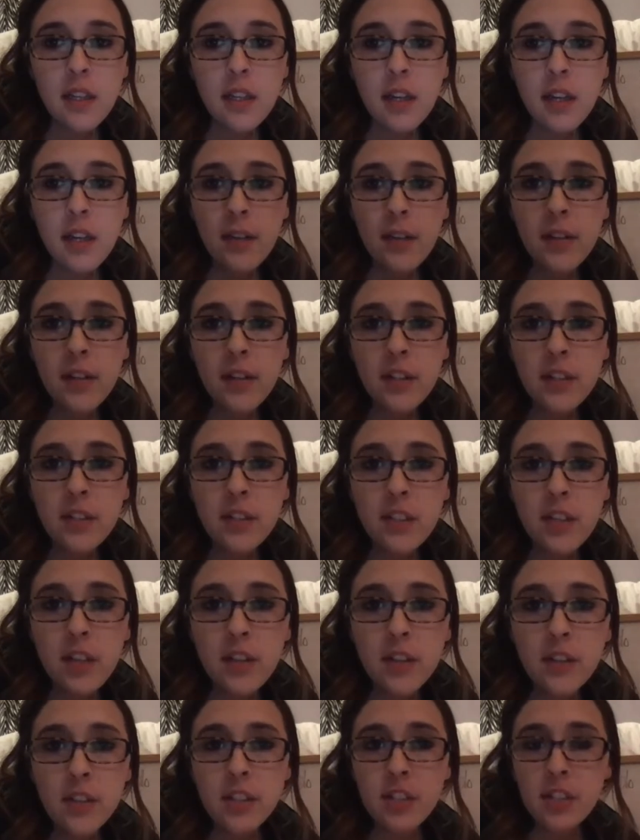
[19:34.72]
I want you to
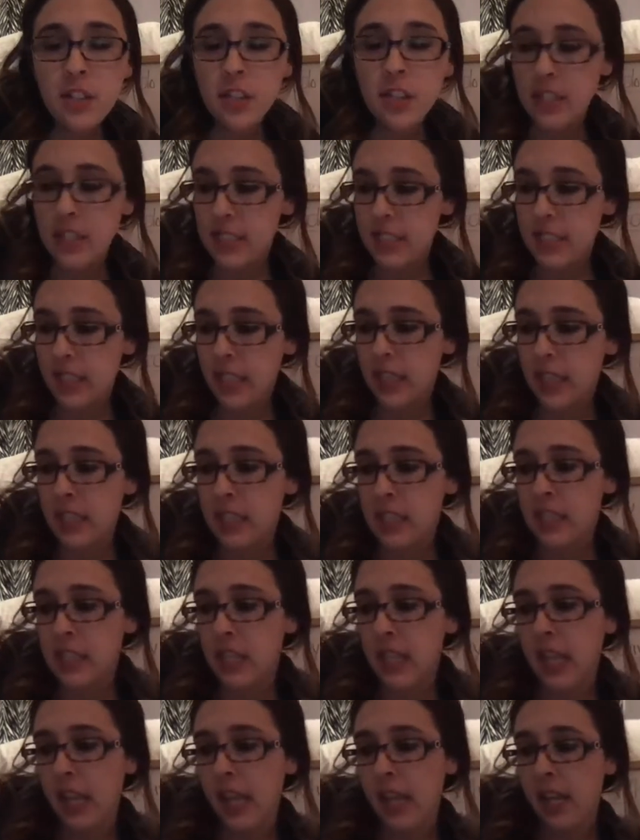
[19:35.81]
go to your seat
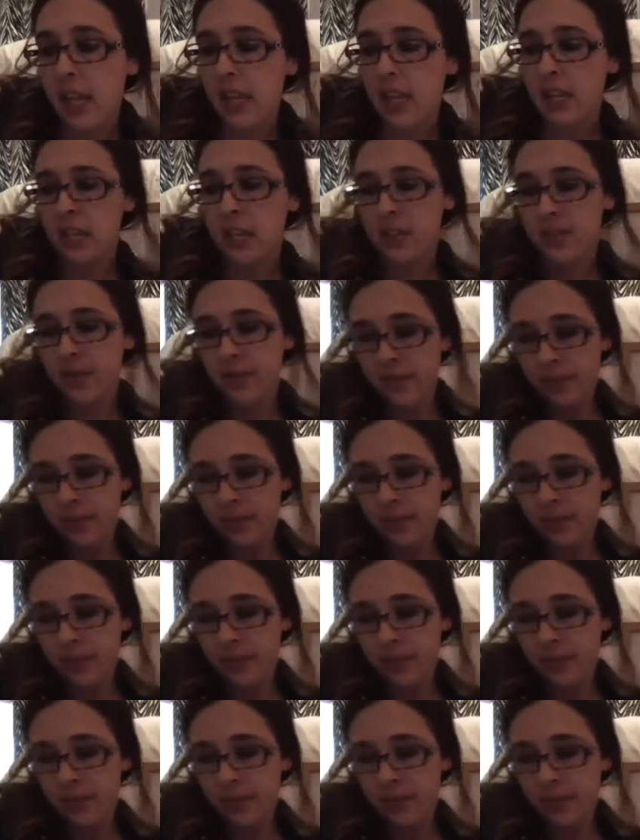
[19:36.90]
and